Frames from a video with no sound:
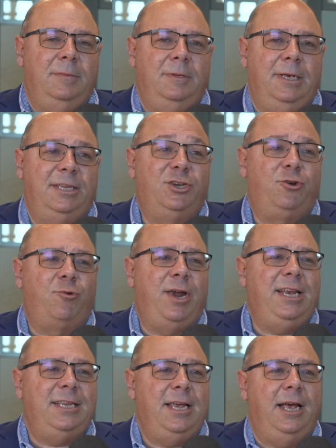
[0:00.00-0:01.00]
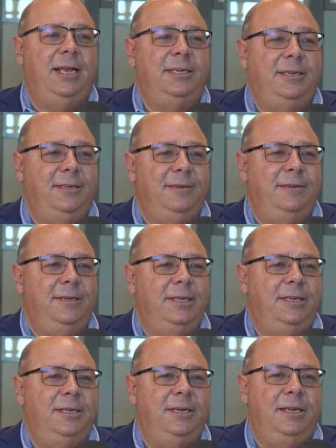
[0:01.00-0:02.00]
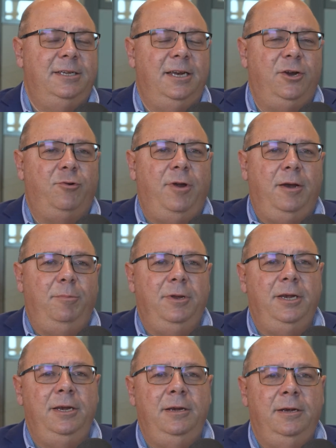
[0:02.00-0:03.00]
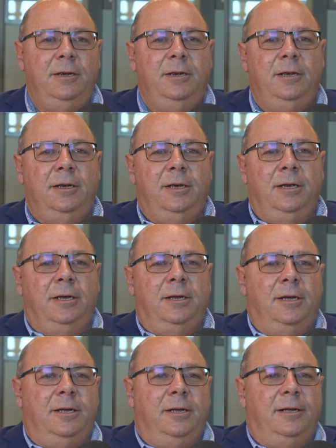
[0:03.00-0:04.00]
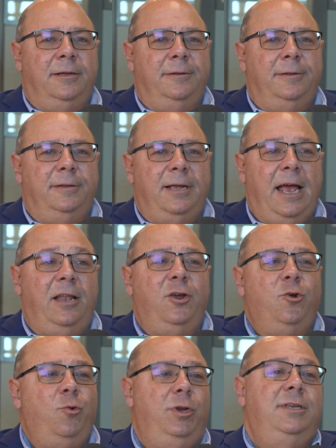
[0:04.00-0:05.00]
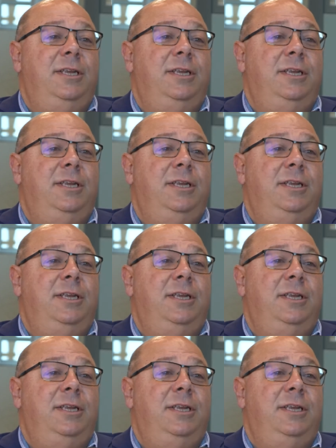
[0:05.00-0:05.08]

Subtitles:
It's a great test. It's an incredibly eloquent